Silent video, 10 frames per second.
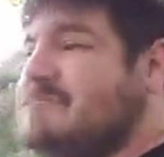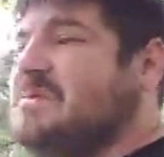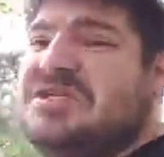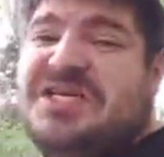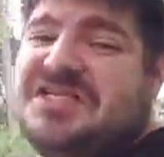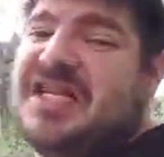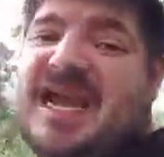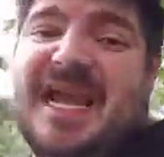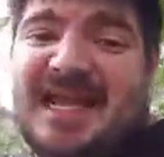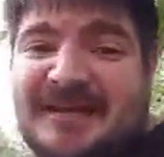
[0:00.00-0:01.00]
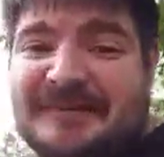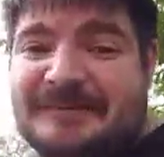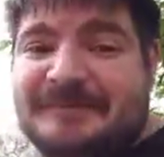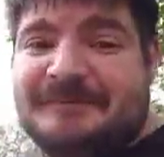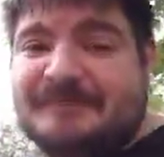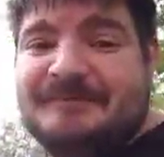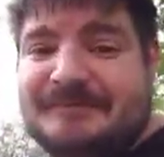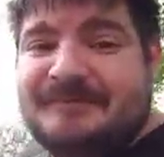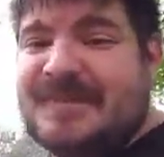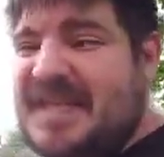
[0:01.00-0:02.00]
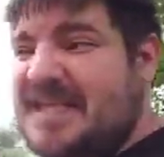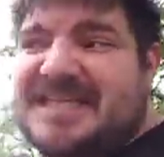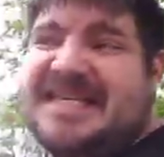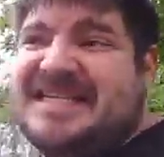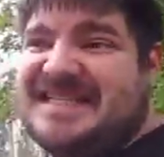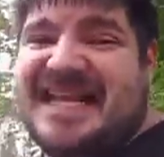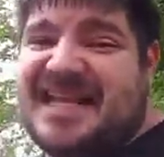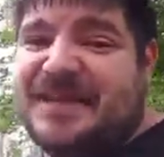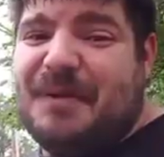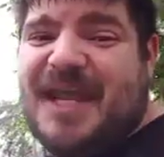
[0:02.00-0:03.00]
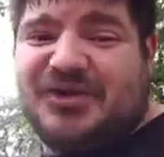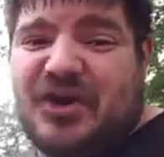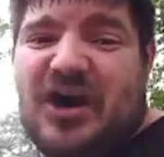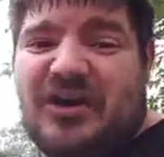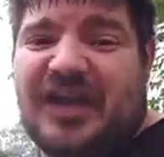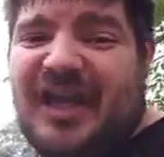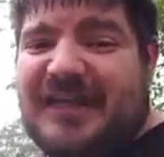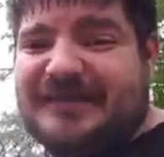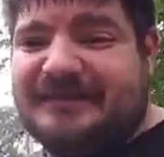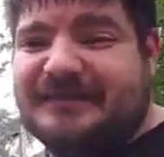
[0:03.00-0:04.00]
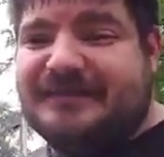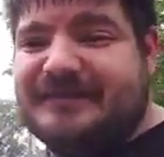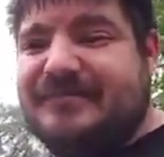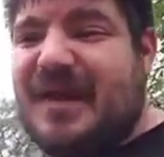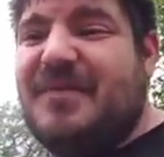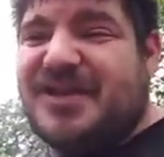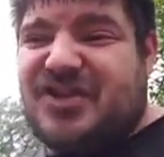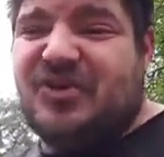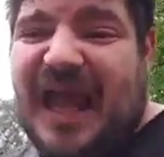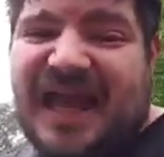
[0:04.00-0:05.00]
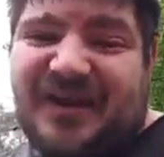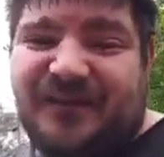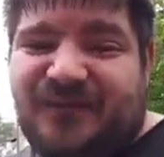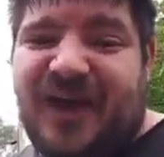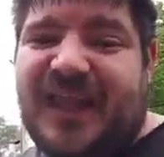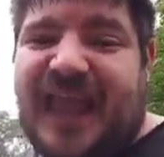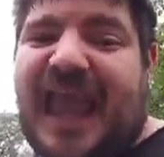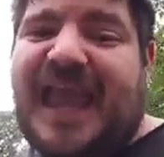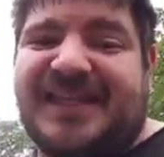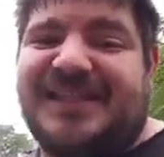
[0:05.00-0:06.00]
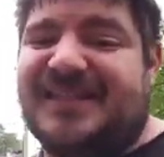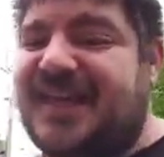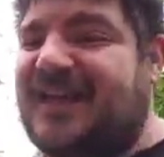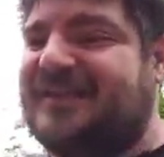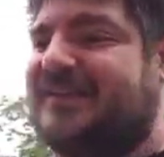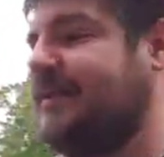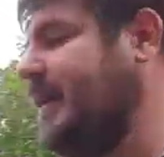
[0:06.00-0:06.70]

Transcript: Just saying. It's not the patriarchy. Maybe it's your lack of fucking acting talent.